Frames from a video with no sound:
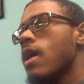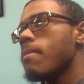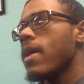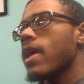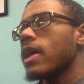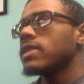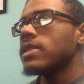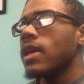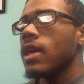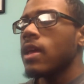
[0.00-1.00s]
And may I
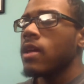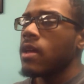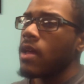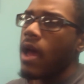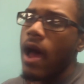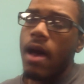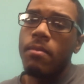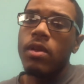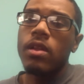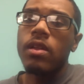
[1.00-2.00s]
say,
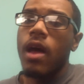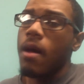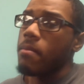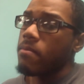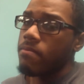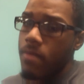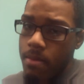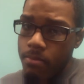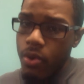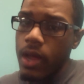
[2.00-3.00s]
I'm
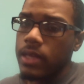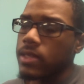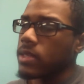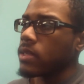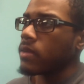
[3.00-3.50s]
impressed.